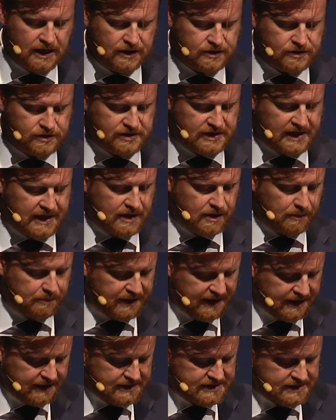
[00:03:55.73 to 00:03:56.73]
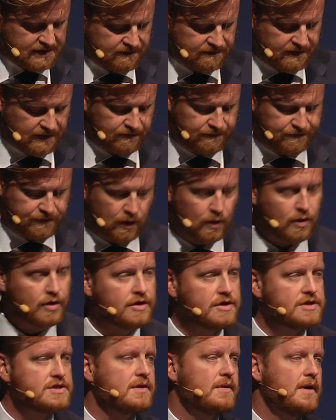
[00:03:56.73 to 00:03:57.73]
to stay competitive and
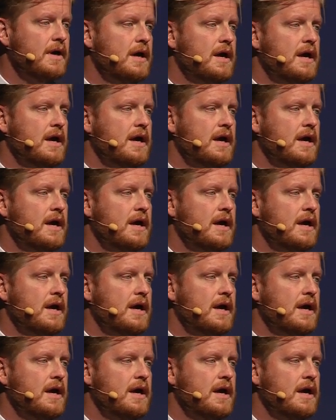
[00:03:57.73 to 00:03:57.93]
focused.